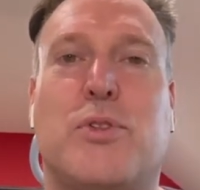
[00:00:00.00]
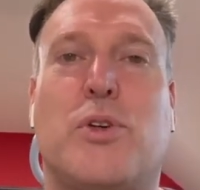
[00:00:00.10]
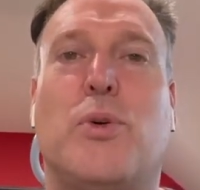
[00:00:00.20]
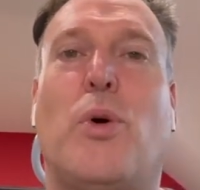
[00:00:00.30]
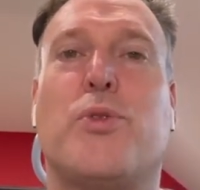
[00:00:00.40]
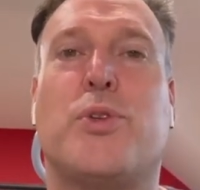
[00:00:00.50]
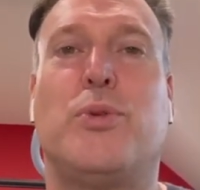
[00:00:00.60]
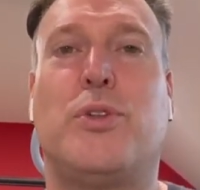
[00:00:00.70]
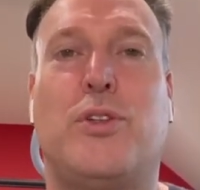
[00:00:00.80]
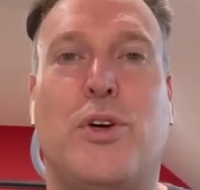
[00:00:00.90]
So also
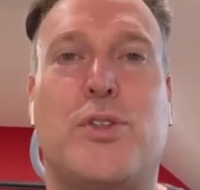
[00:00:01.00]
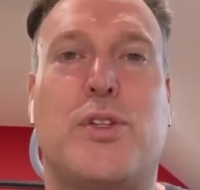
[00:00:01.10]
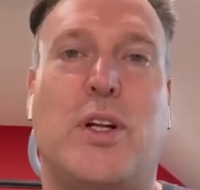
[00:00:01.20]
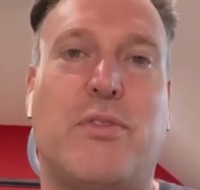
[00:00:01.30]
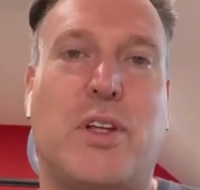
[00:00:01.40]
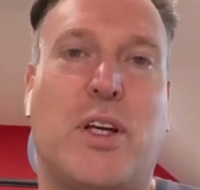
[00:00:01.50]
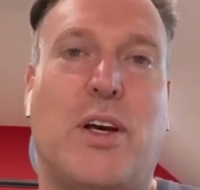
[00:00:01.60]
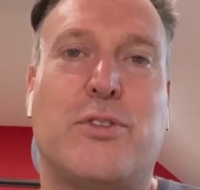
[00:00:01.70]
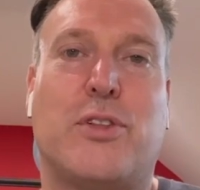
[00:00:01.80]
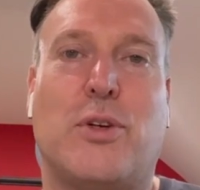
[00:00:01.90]
the dust and everything
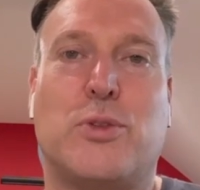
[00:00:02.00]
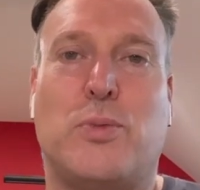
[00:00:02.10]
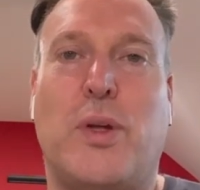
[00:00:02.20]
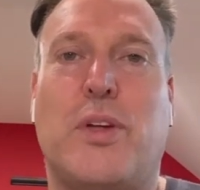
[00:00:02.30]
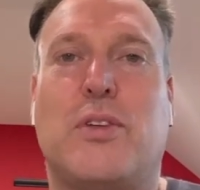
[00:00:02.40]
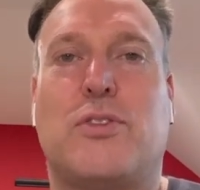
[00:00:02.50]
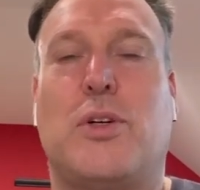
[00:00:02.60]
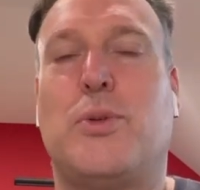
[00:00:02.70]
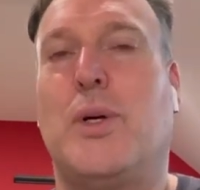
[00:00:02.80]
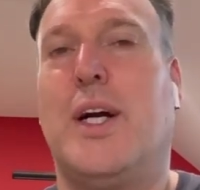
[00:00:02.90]
else that goes with it.
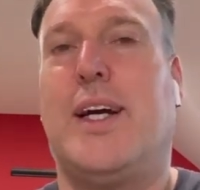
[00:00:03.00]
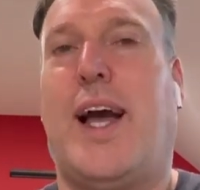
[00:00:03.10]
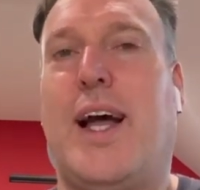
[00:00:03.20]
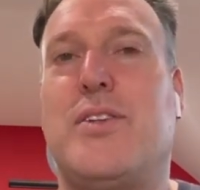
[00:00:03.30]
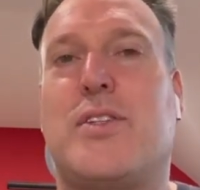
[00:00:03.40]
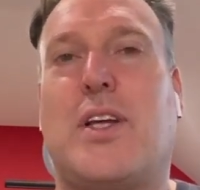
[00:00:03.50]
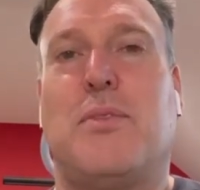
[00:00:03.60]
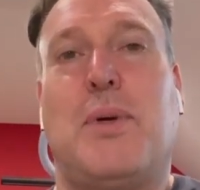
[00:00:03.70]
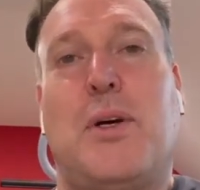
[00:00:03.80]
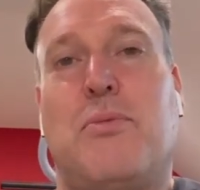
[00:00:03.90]
So hence it can
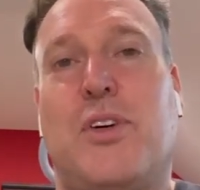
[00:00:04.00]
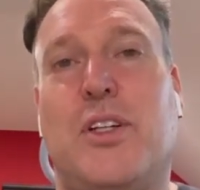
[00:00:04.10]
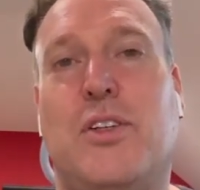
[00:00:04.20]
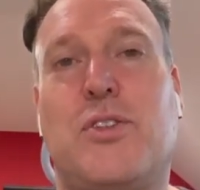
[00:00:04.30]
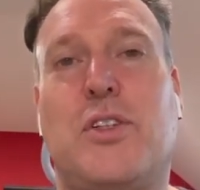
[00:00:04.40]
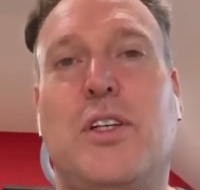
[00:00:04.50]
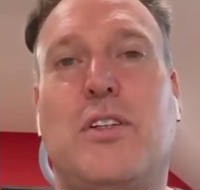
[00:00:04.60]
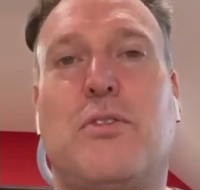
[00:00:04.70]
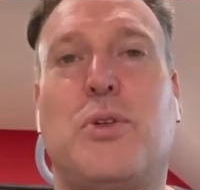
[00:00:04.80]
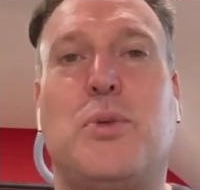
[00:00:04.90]
become very dusty in
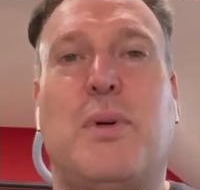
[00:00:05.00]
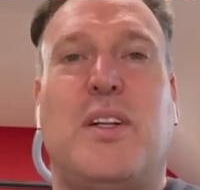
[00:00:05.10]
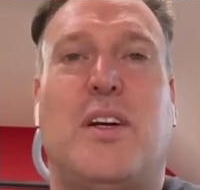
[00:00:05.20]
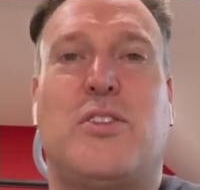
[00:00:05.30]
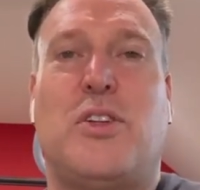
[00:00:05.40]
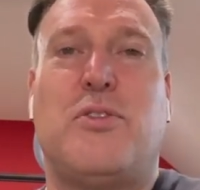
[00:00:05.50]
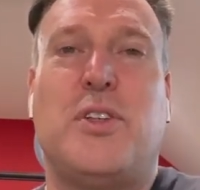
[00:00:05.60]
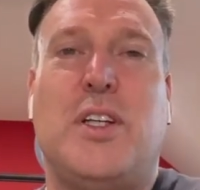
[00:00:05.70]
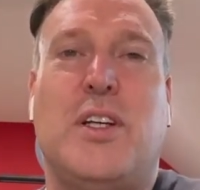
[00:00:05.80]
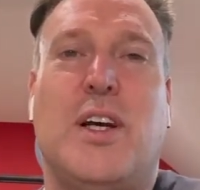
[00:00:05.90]
the room and
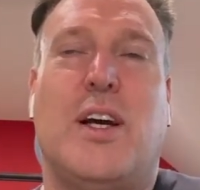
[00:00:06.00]
stuffy.